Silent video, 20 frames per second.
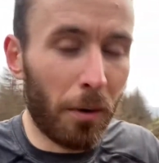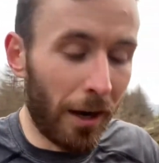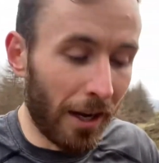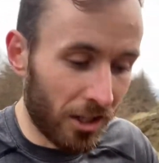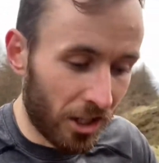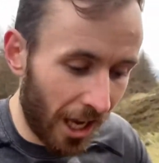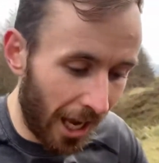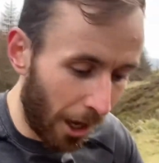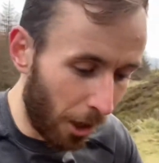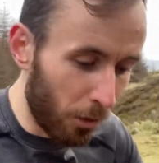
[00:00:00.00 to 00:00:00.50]
It's
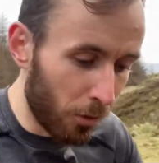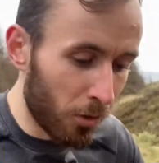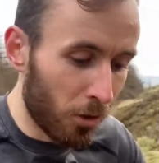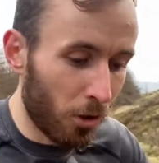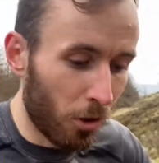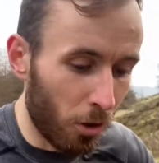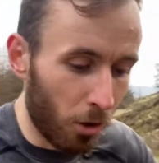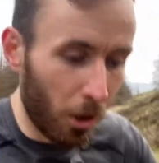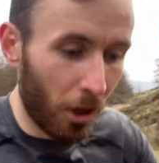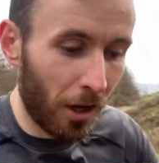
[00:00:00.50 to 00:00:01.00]
how
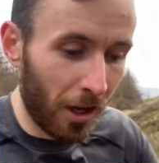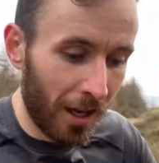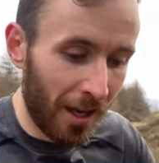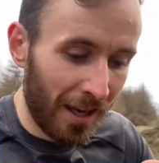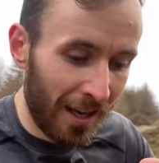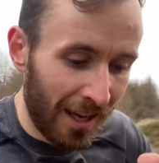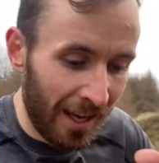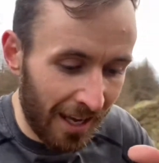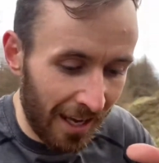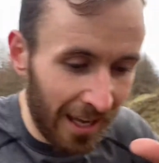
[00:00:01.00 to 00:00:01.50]
you
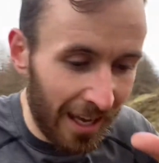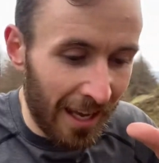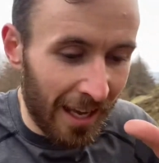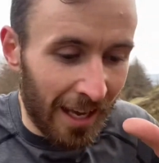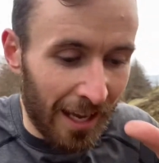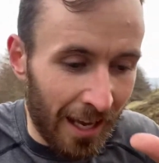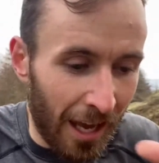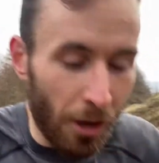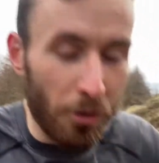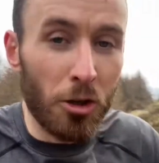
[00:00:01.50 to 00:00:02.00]

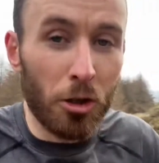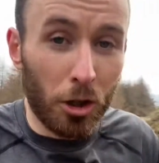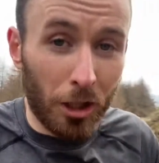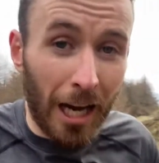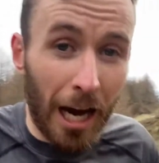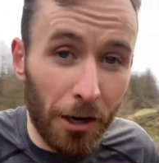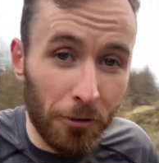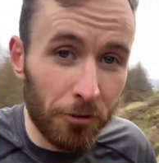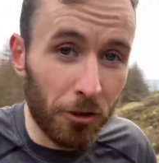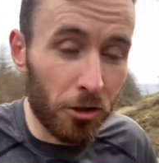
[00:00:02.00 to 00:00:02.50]
look
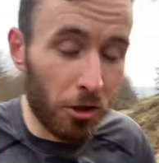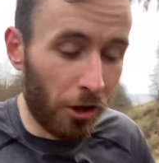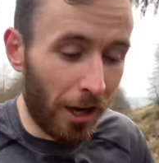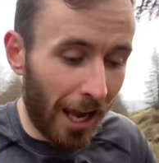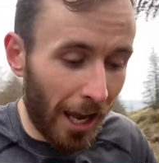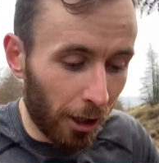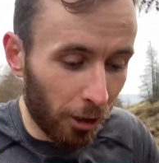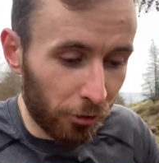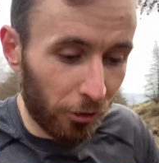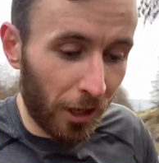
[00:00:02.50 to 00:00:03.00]
after your
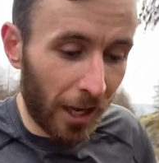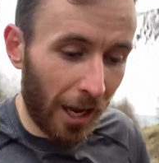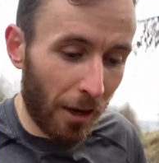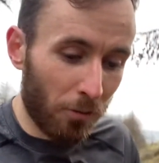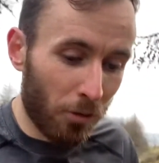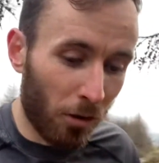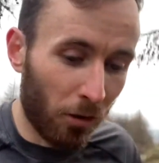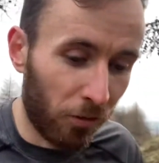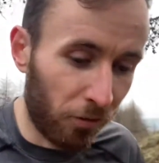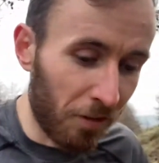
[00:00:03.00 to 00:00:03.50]
health and how
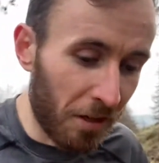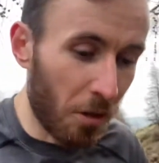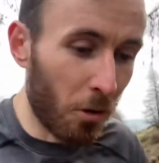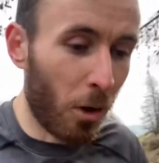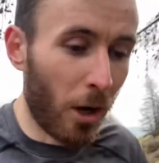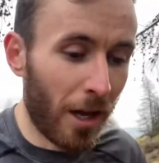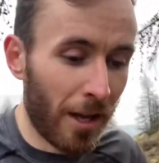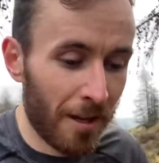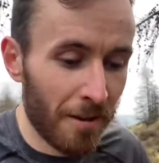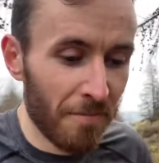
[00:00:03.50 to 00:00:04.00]
you feel
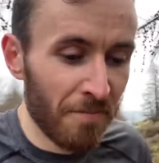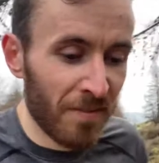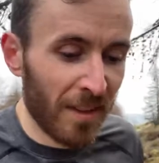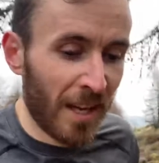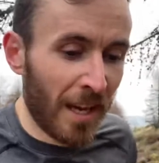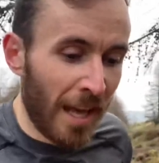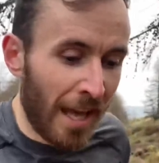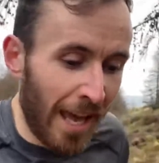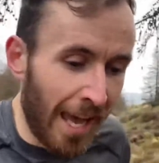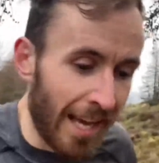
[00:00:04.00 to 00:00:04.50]

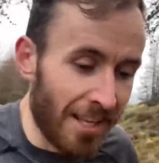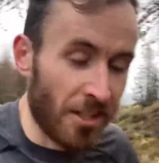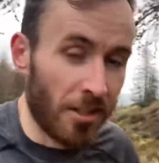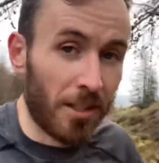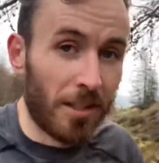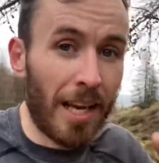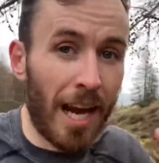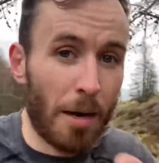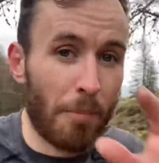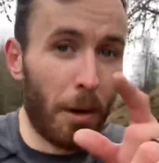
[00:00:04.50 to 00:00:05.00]
is the
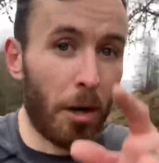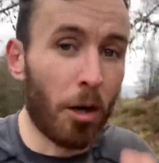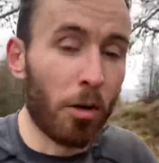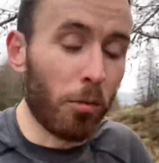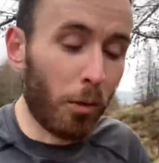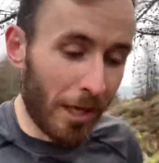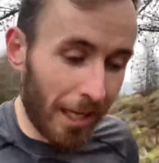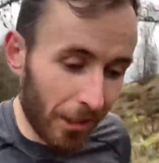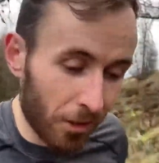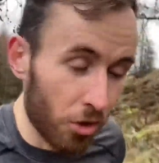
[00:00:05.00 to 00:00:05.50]
determinant of
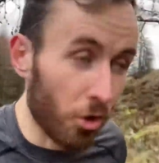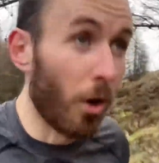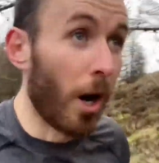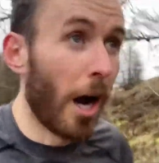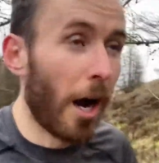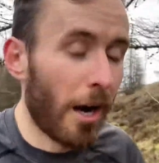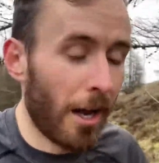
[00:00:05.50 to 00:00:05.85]
what age you are.